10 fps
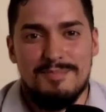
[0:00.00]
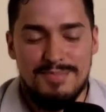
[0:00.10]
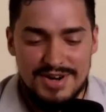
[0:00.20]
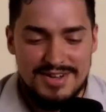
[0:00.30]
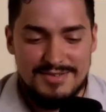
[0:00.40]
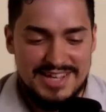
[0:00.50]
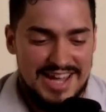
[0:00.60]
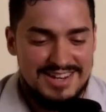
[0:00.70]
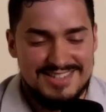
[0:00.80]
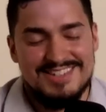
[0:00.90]
But
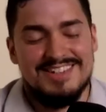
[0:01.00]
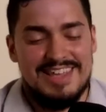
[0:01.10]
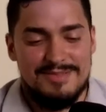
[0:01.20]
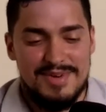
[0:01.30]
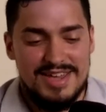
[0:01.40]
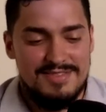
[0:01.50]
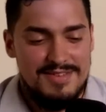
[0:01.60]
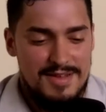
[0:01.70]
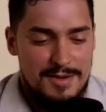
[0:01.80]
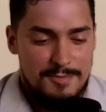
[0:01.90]
God is good, Amen.
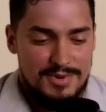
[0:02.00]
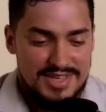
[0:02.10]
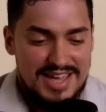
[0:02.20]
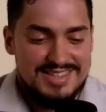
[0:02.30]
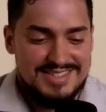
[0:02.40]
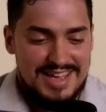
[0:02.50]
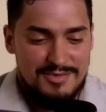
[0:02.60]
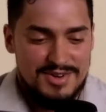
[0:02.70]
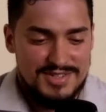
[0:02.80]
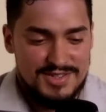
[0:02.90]
But yes, I
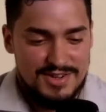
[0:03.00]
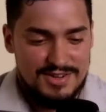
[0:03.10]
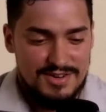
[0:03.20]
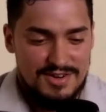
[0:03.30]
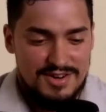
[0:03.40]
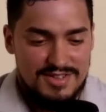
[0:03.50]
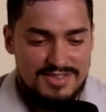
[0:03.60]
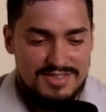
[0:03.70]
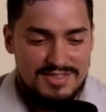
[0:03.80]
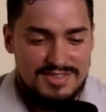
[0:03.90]
want to talk
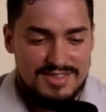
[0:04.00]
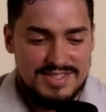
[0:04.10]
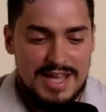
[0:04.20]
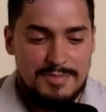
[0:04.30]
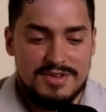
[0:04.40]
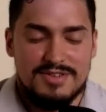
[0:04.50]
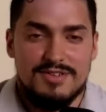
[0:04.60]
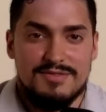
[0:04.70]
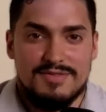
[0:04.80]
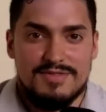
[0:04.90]
on the topic
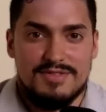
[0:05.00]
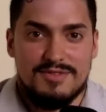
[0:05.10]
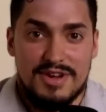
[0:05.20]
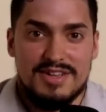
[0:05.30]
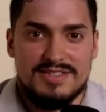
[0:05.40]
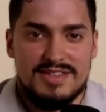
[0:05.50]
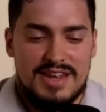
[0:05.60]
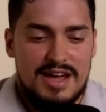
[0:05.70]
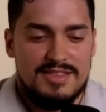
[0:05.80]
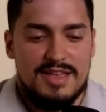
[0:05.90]
of grace and
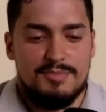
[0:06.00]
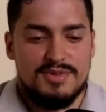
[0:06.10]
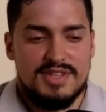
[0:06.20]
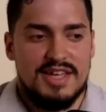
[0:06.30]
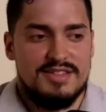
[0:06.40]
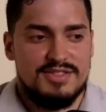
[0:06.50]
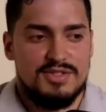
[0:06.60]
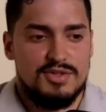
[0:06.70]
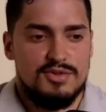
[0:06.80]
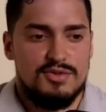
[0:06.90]
how that pertains
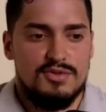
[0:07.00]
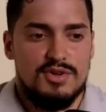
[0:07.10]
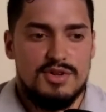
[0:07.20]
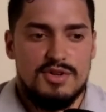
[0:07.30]
to,